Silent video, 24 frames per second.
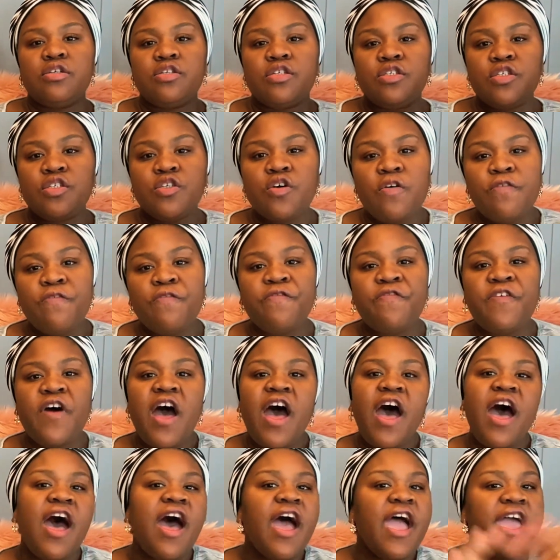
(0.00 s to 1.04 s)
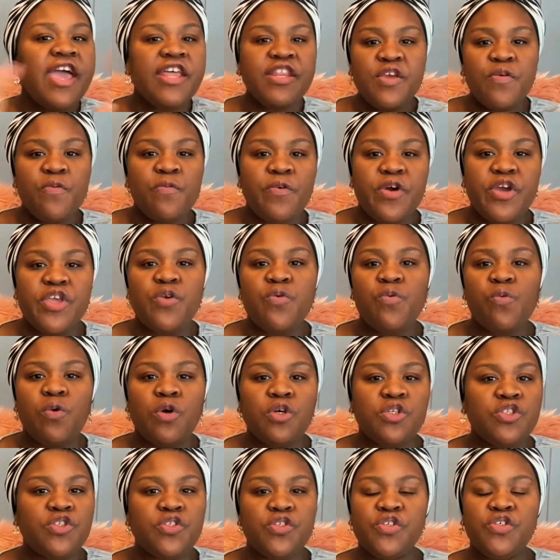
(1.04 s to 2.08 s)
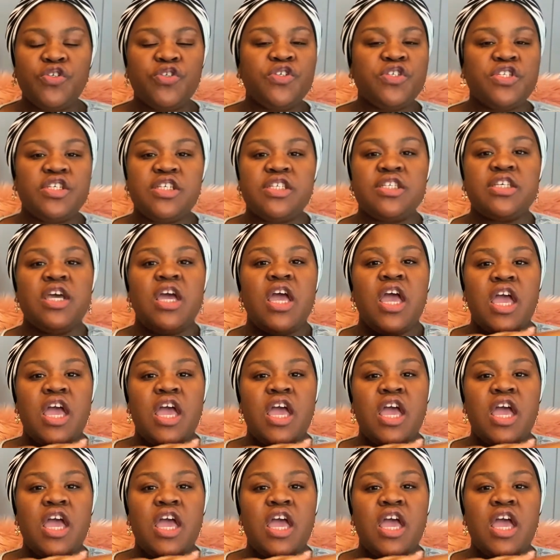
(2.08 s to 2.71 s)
sofa, anywhere you want to use it.